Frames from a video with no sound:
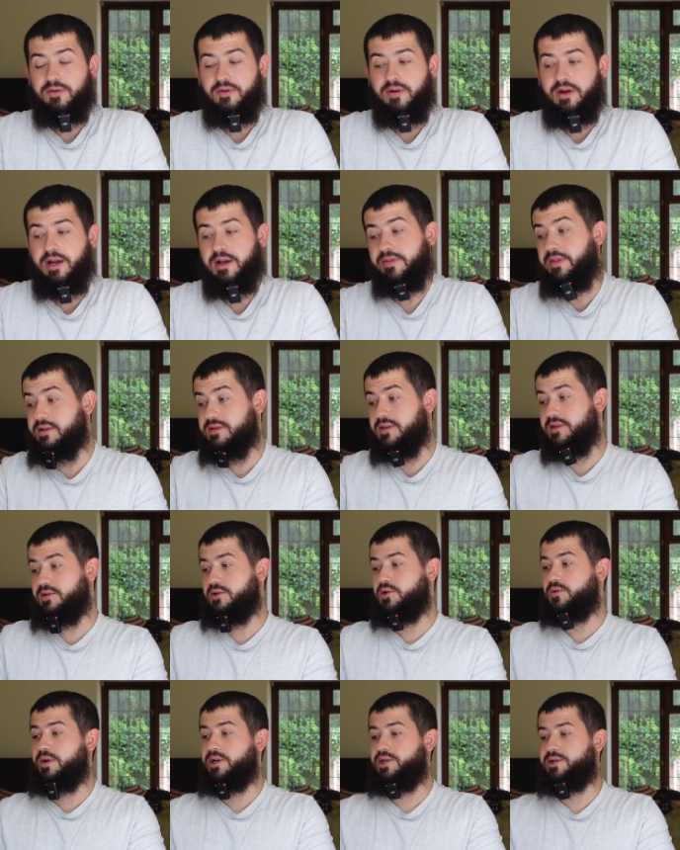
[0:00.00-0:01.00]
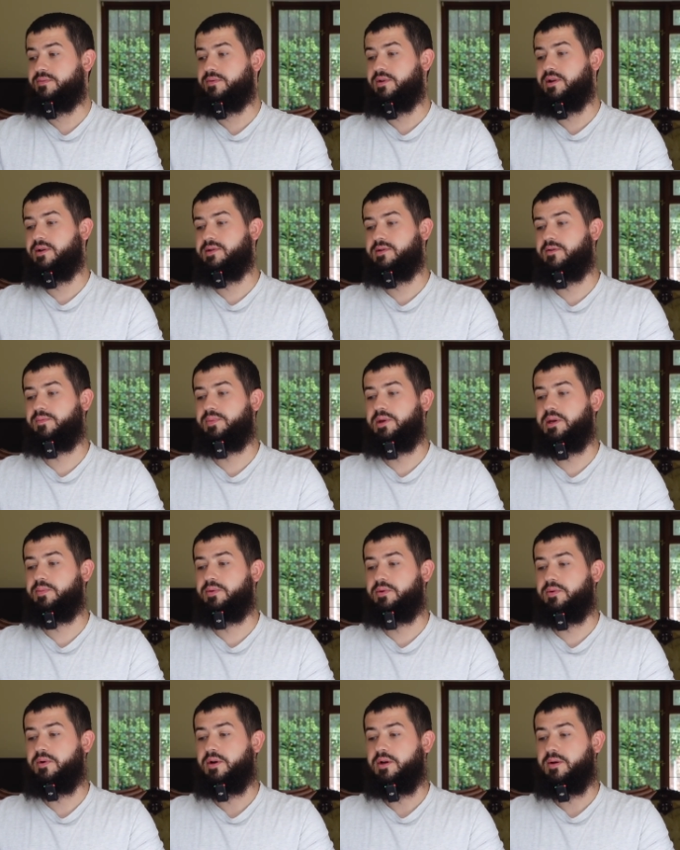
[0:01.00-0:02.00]
right? And that's the situation for lots of
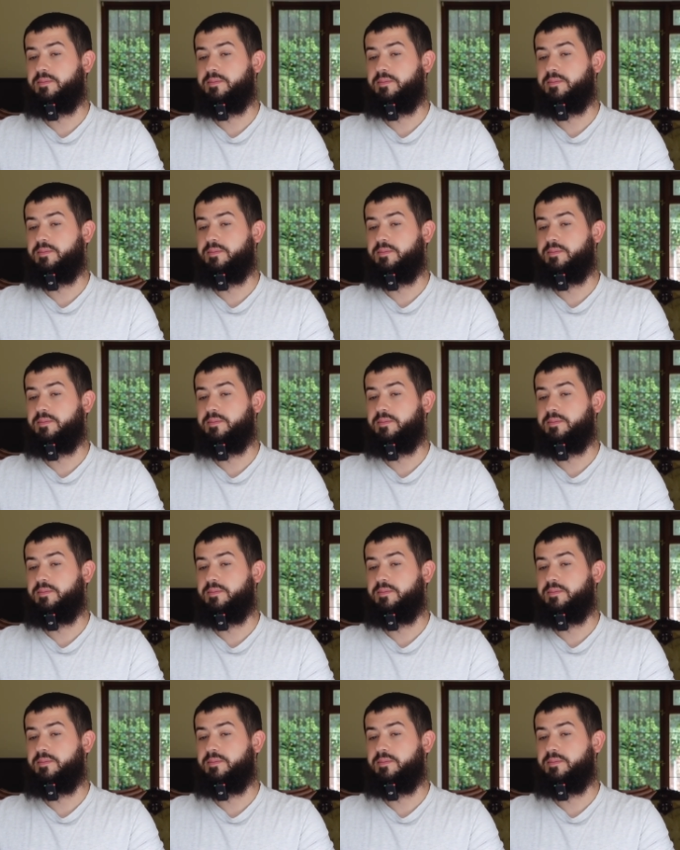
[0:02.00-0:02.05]
people.